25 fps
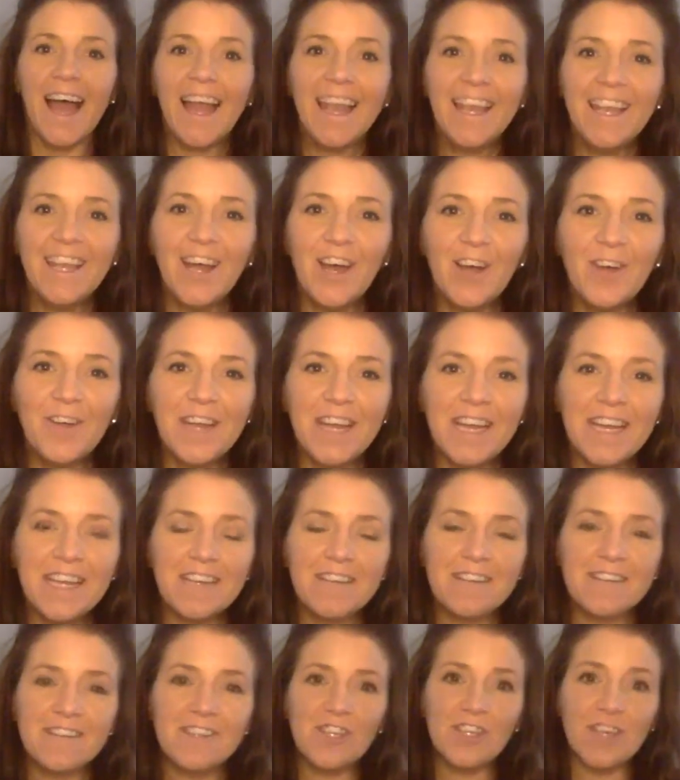Hello,
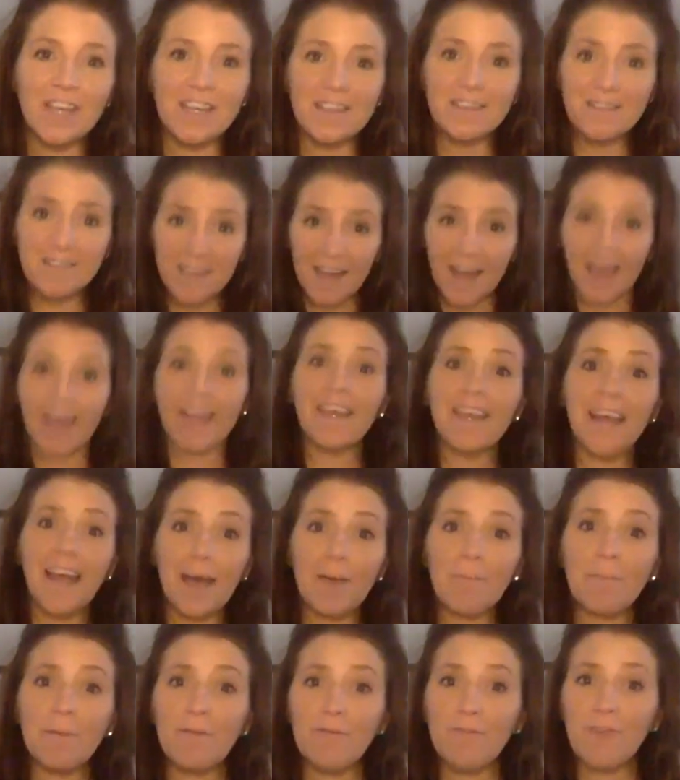ladies and gents, and
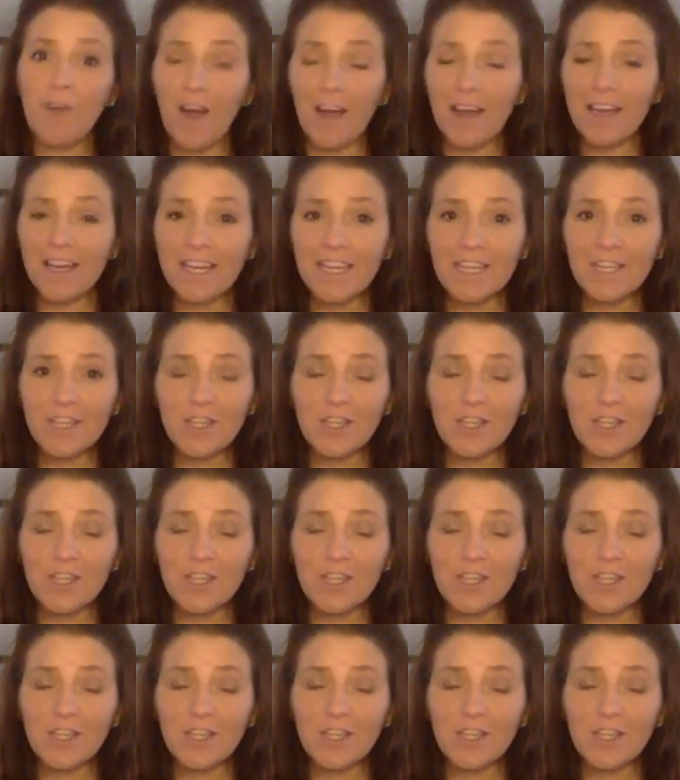happy Friday